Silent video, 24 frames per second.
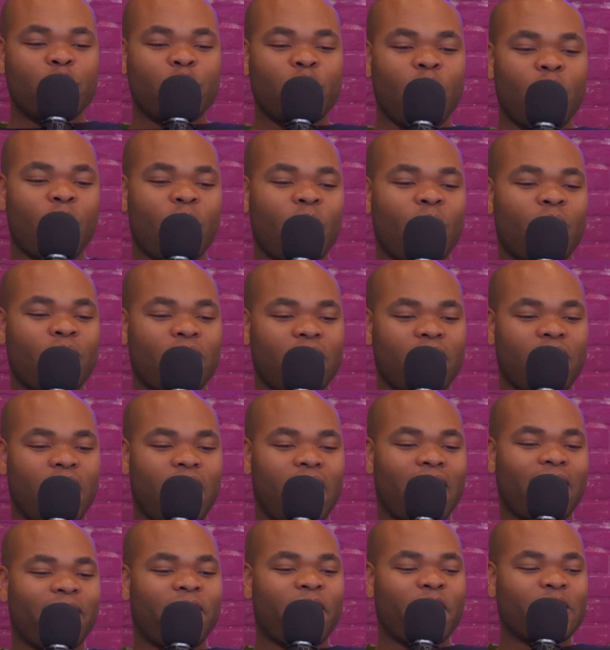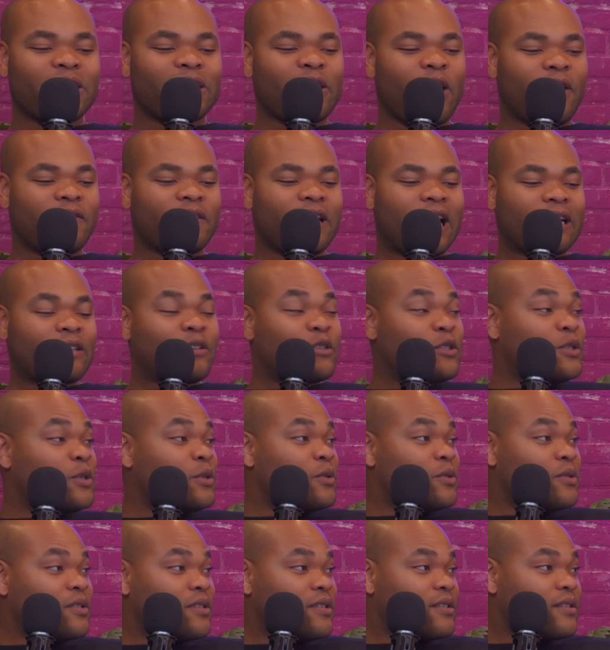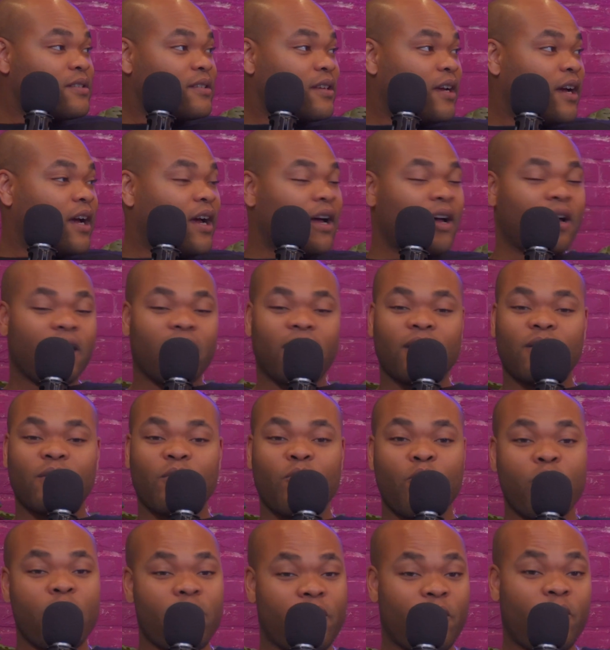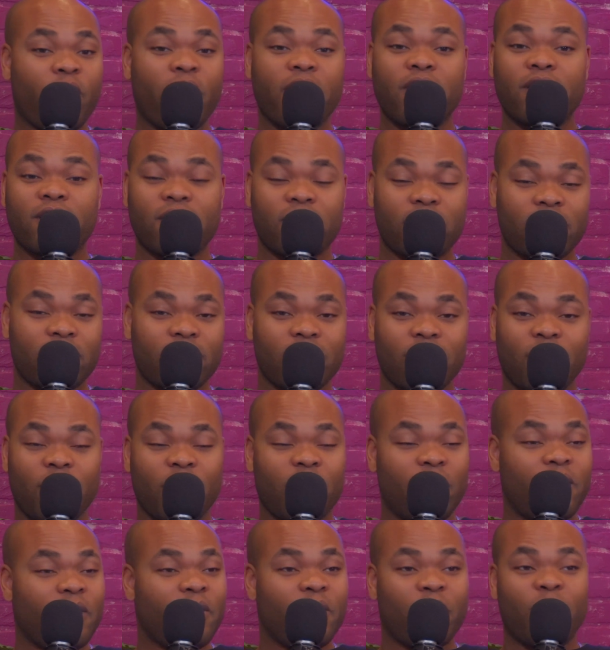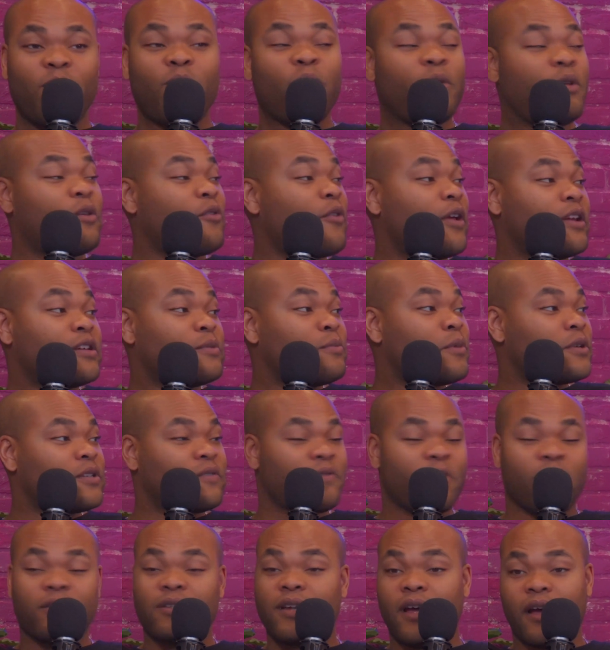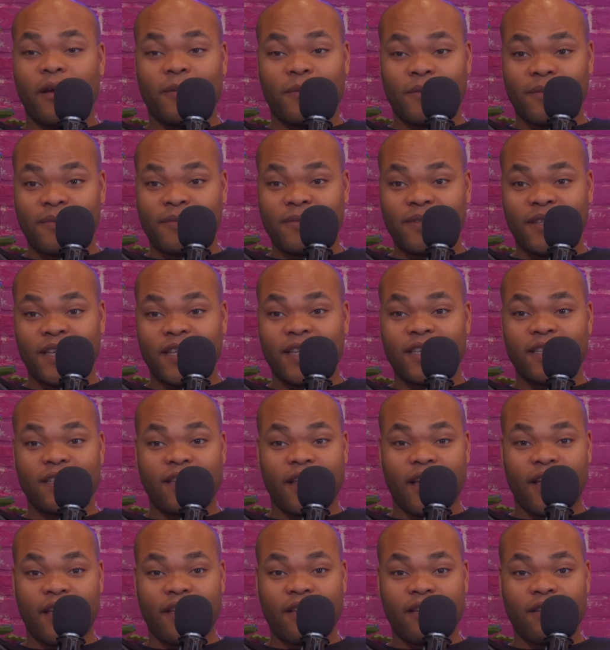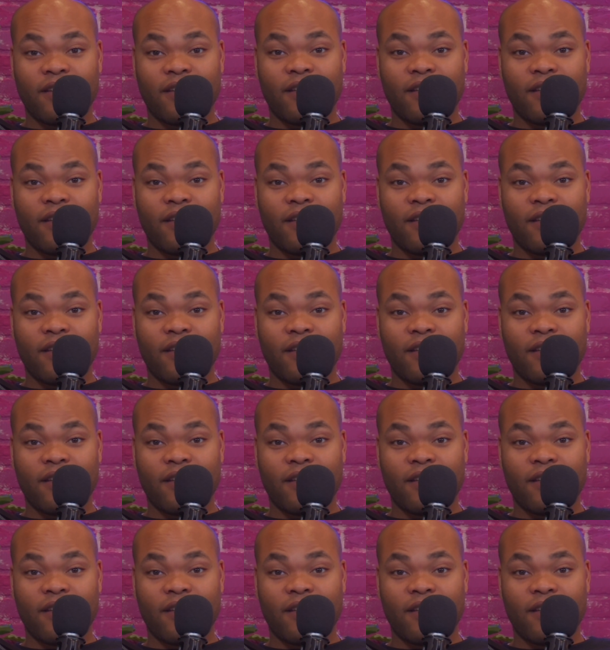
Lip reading: So first off, Dr. Seuss, one of the greatest books of all time to this day.